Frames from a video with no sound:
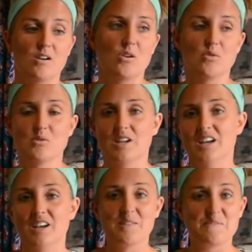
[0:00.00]
own
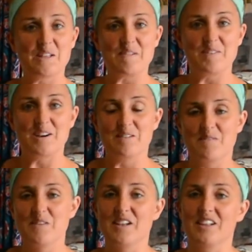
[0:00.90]
flavor and
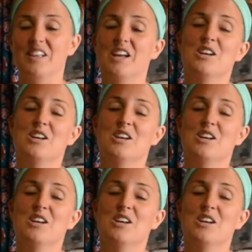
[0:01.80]
feel.